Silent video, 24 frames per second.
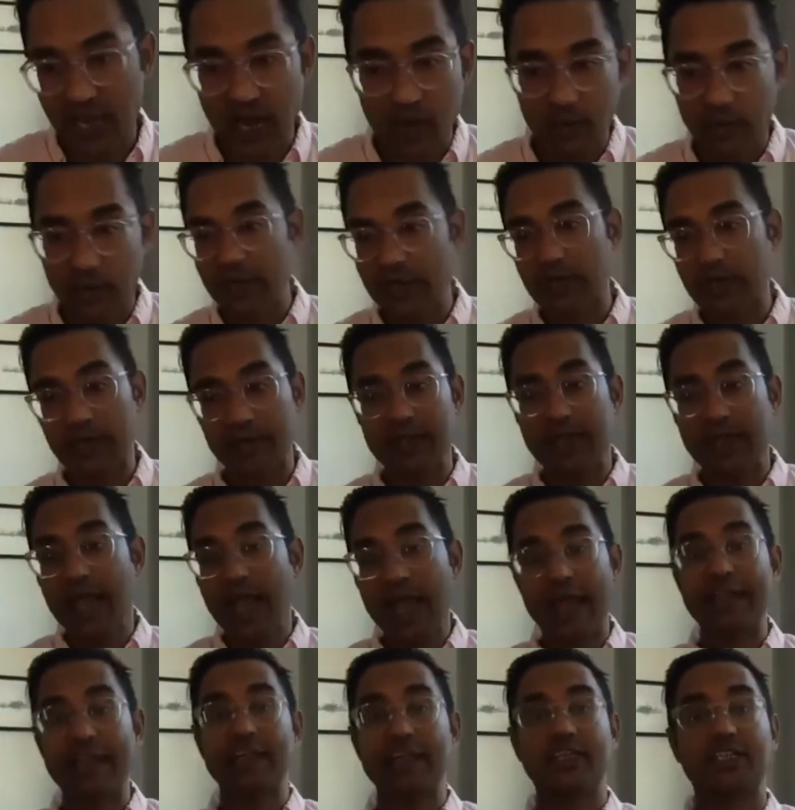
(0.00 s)
right?
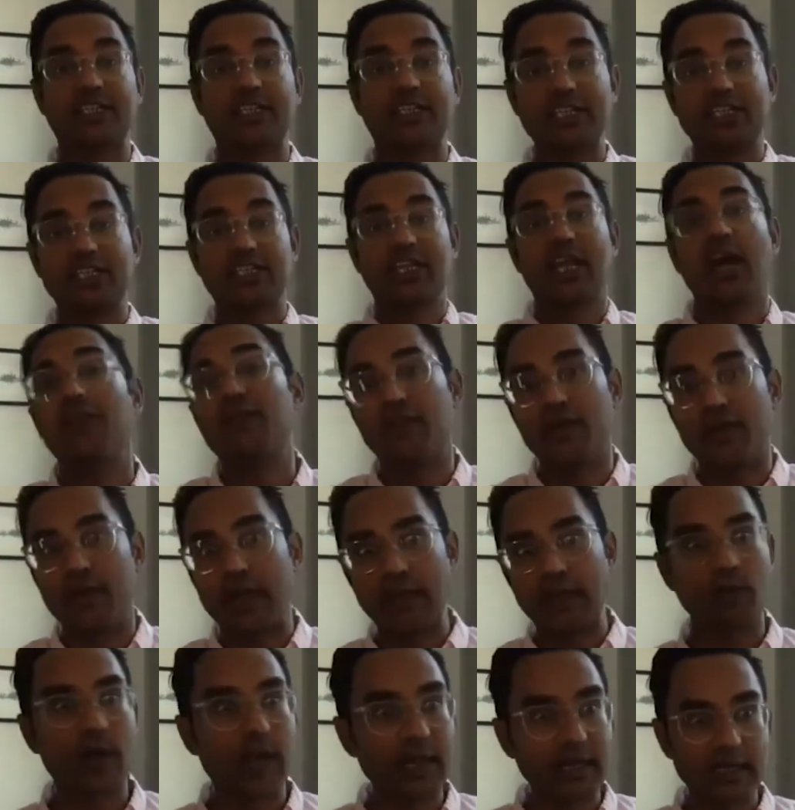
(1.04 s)
And discovery,
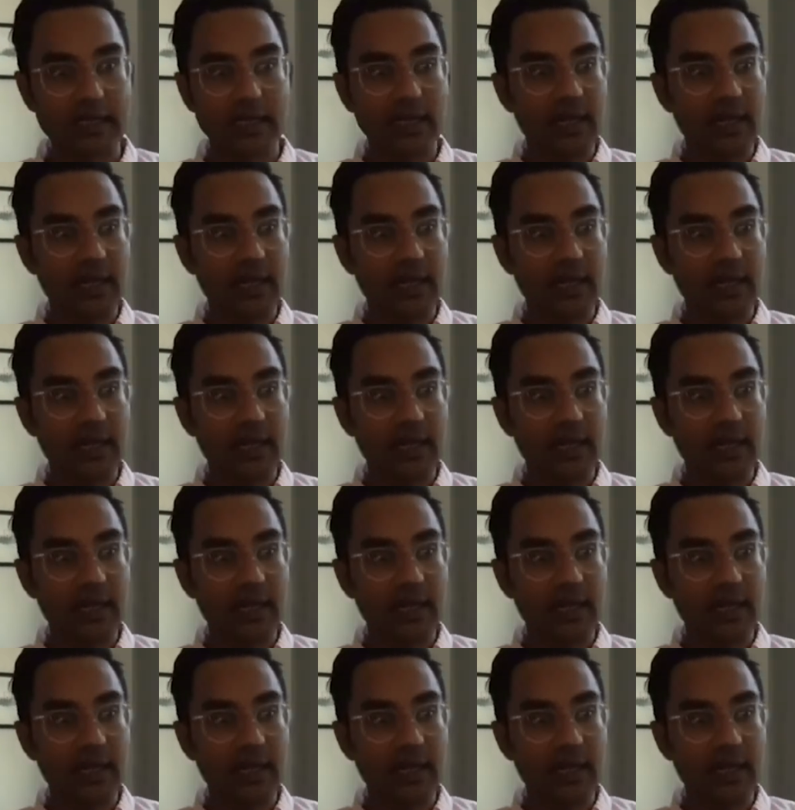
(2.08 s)
right?